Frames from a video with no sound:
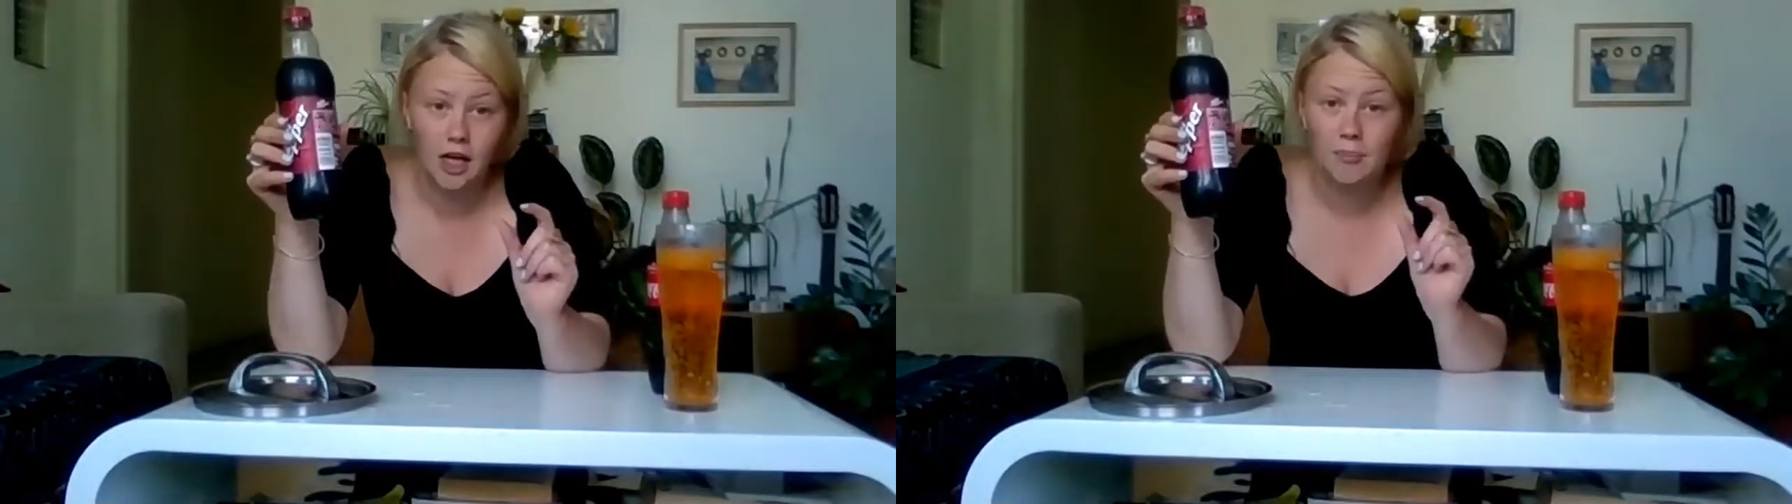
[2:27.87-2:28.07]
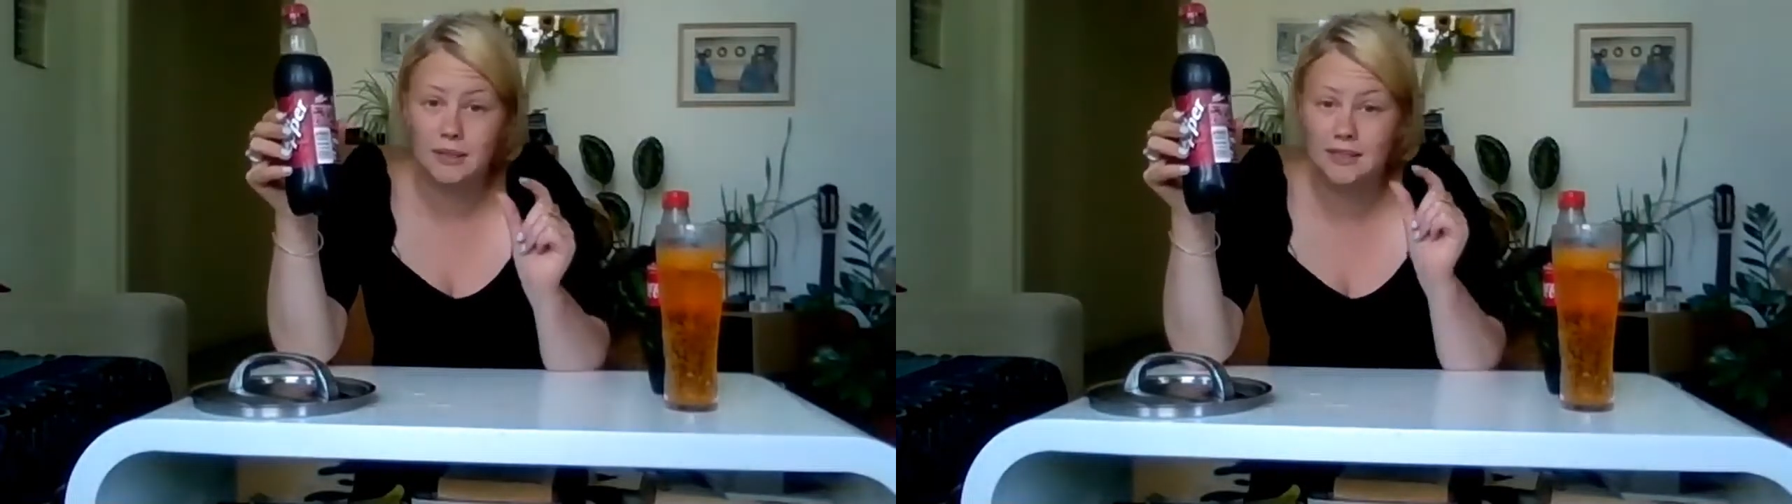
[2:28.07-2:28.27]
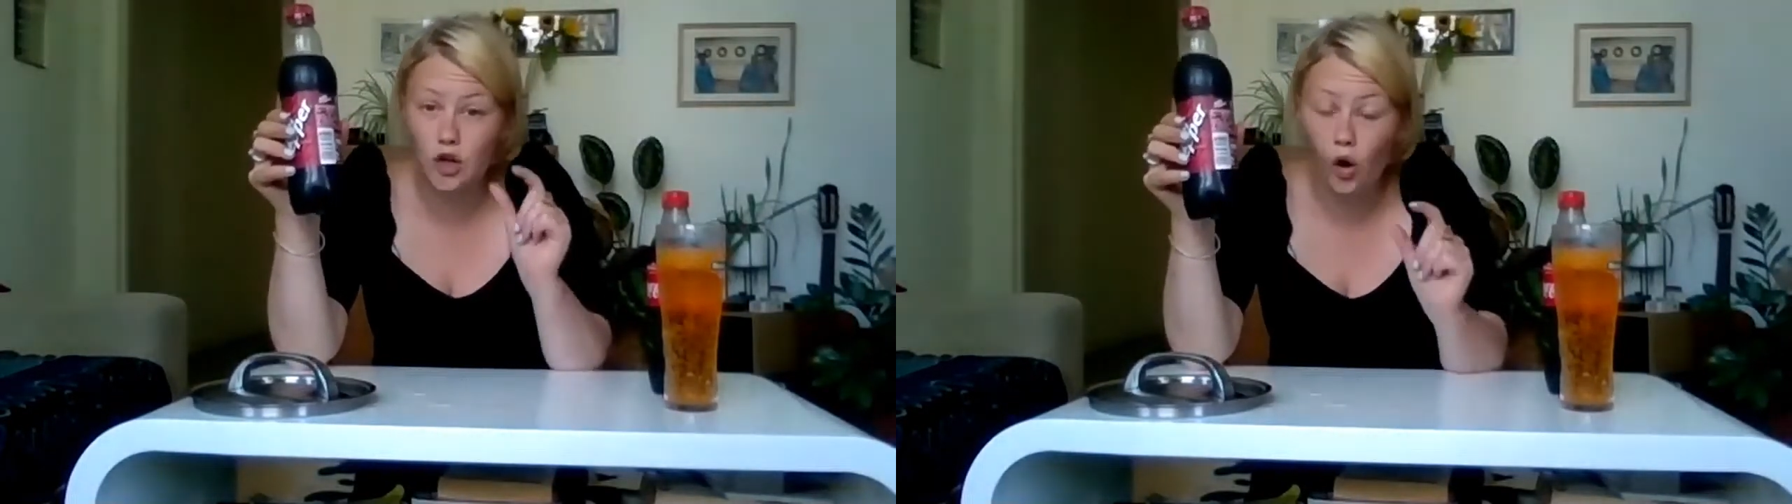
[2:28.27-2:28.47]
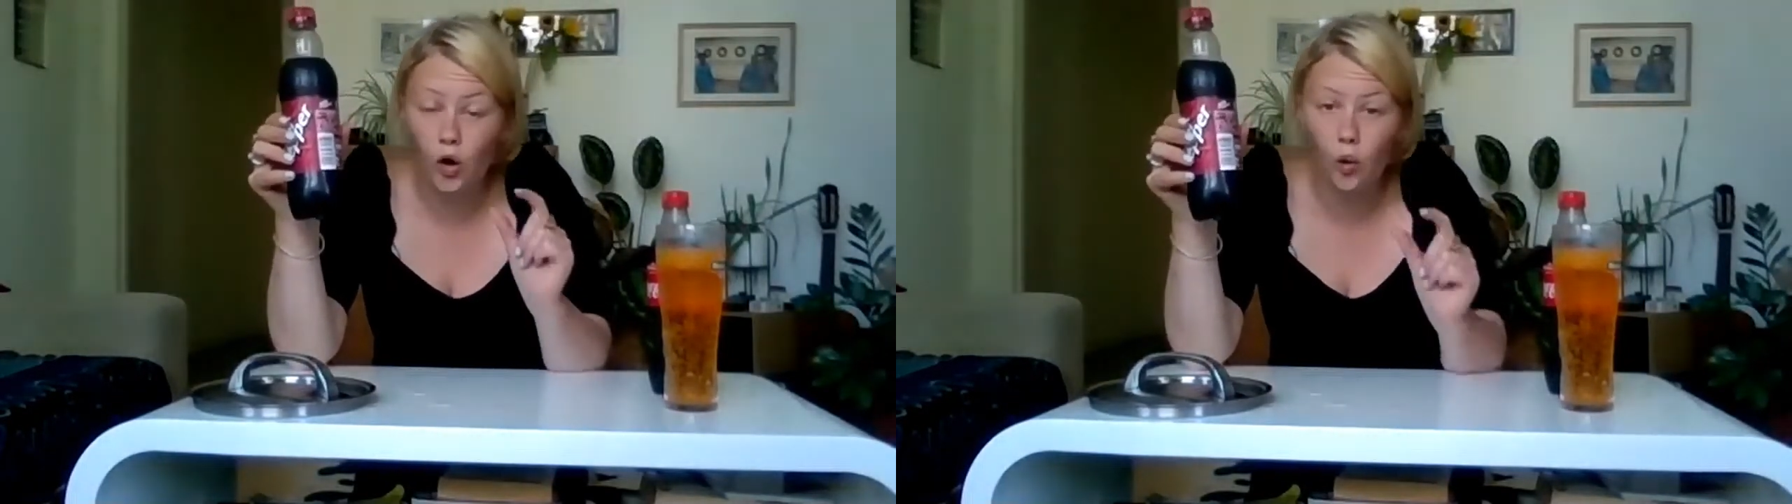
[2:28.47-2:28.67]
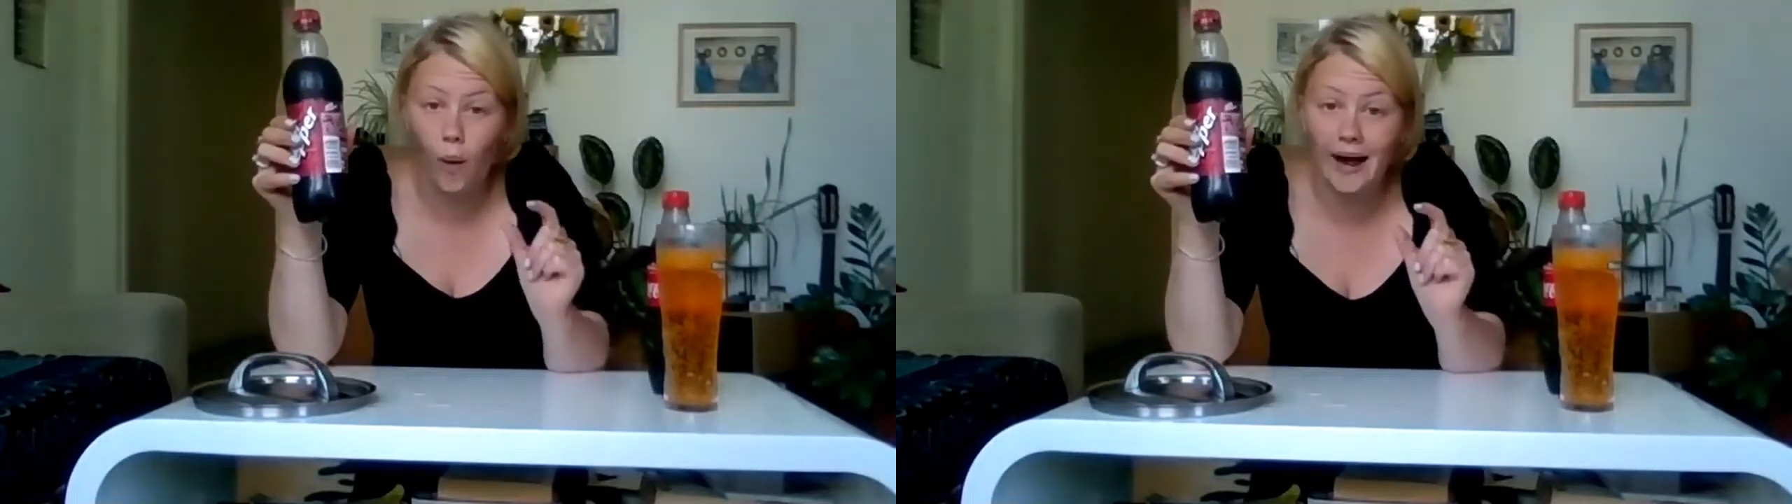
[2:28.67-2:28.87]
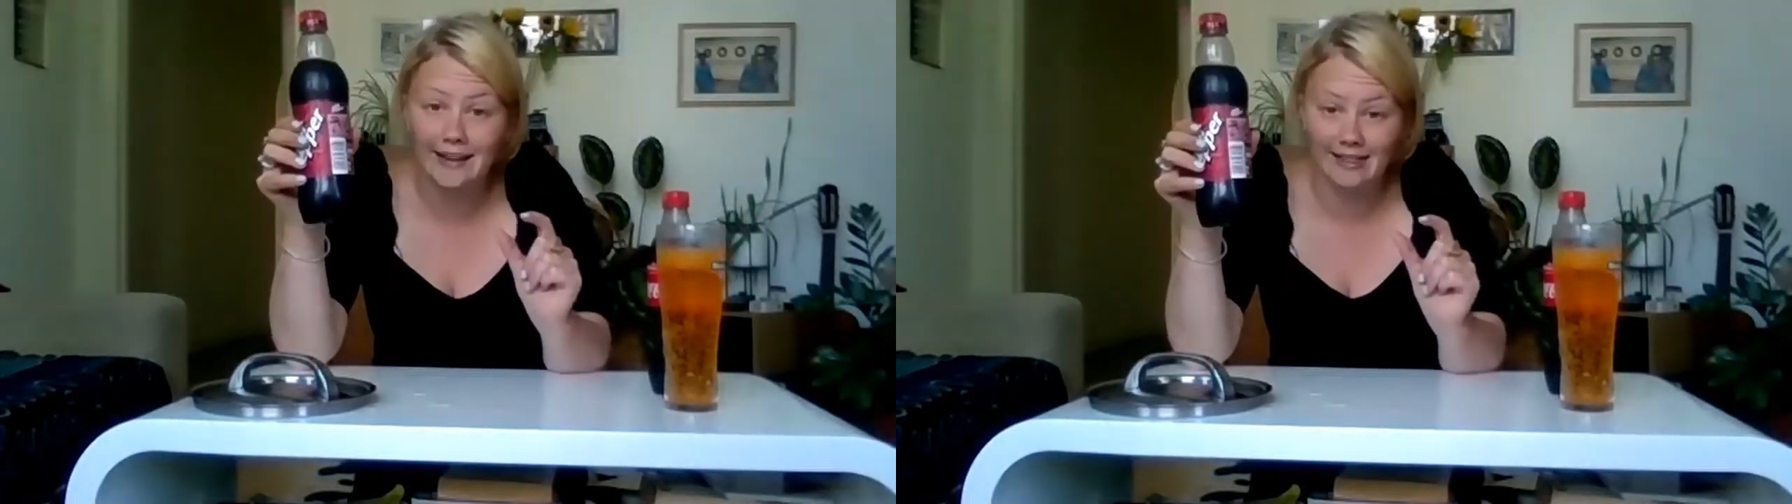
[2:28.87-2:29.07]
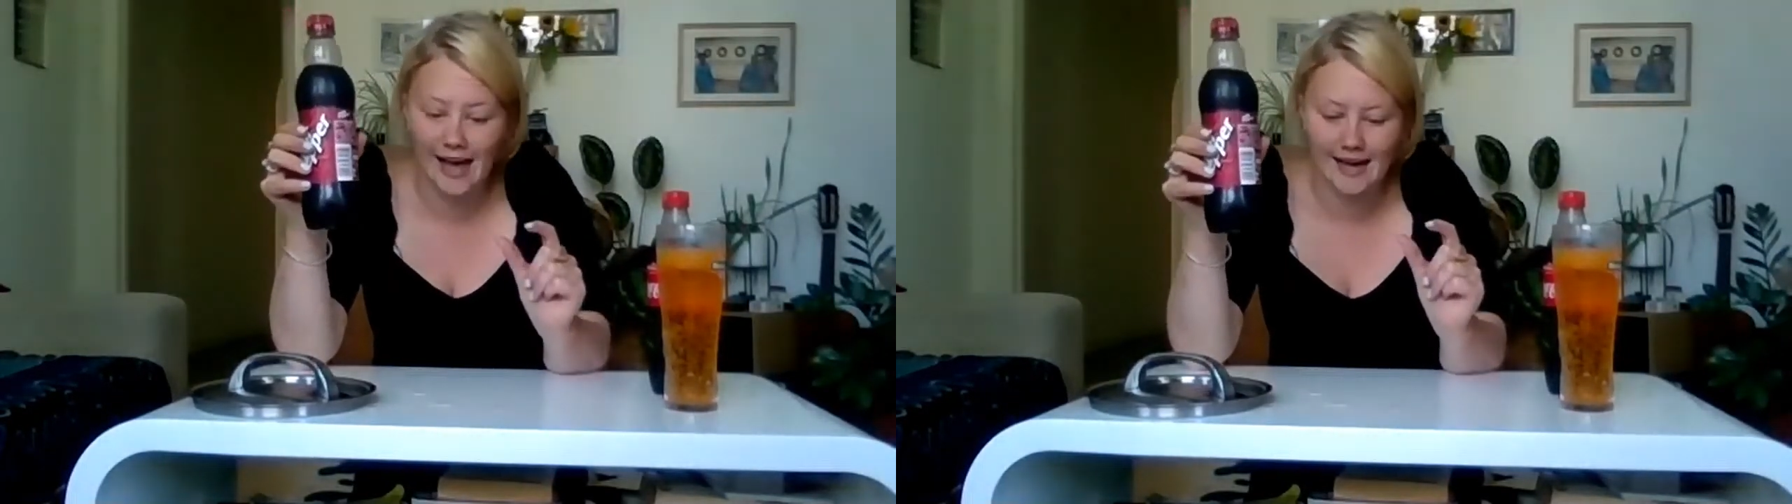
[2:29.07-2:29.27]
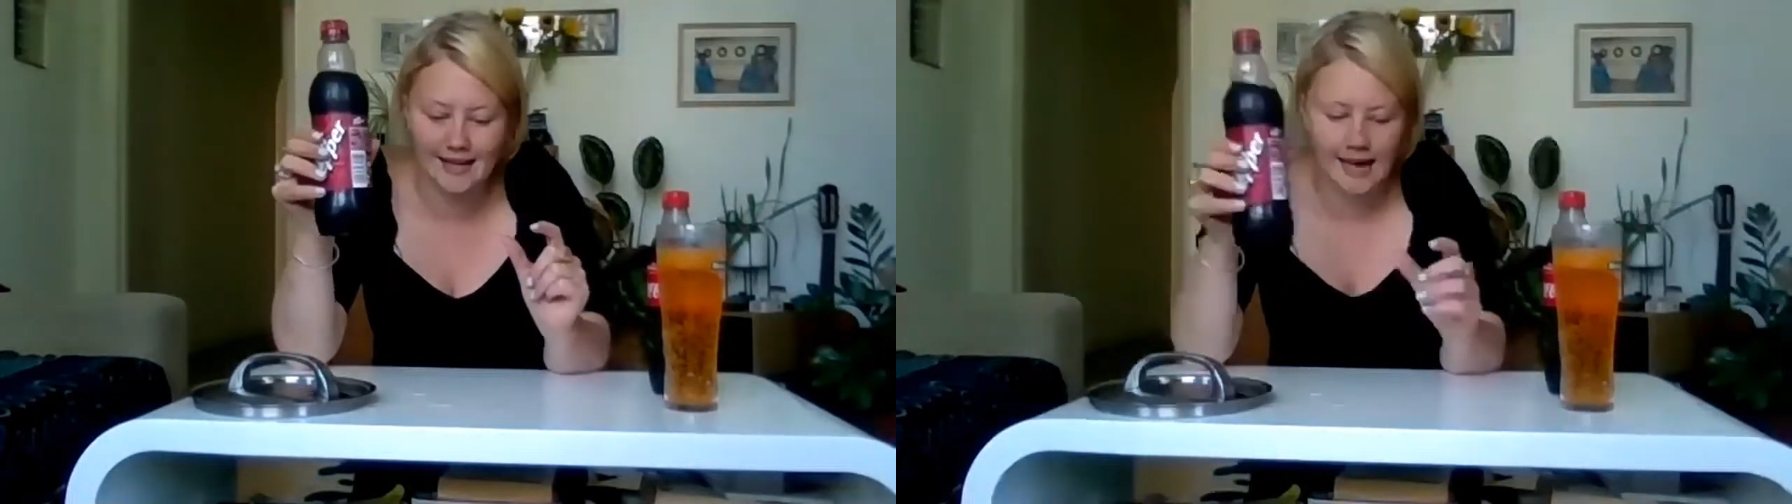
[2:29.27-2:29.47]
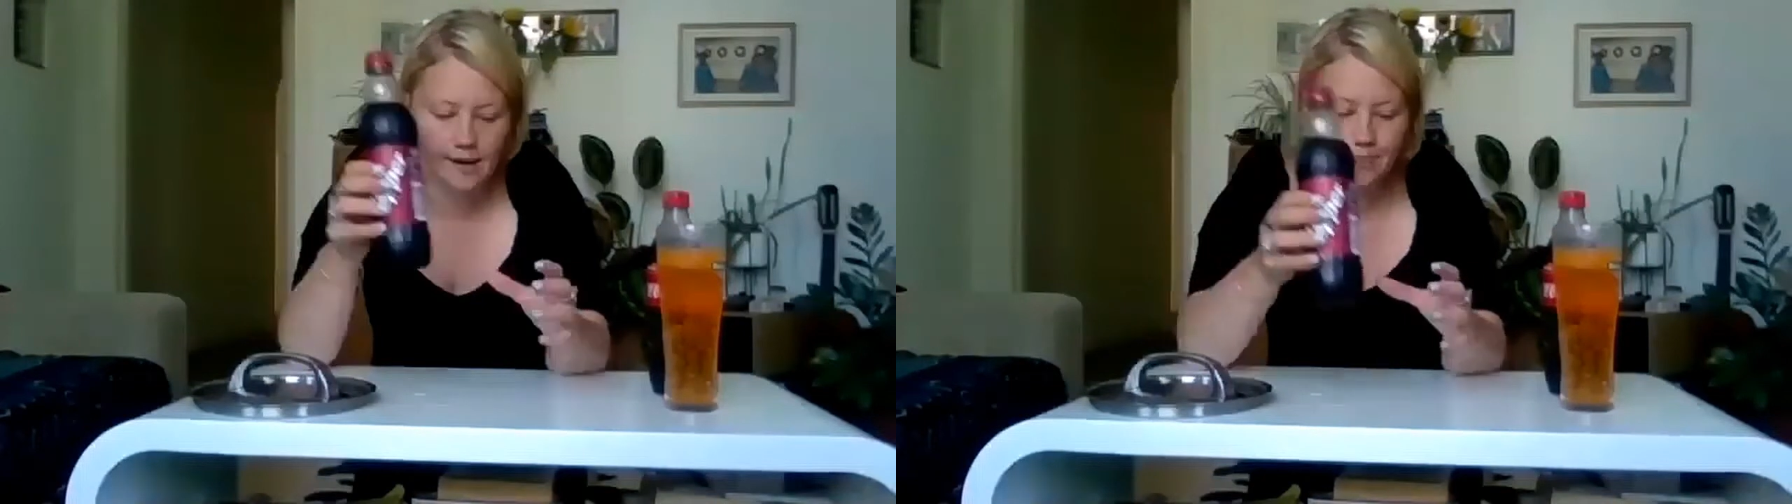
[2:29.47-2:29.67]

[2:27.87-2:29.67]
but it's not quite there yet.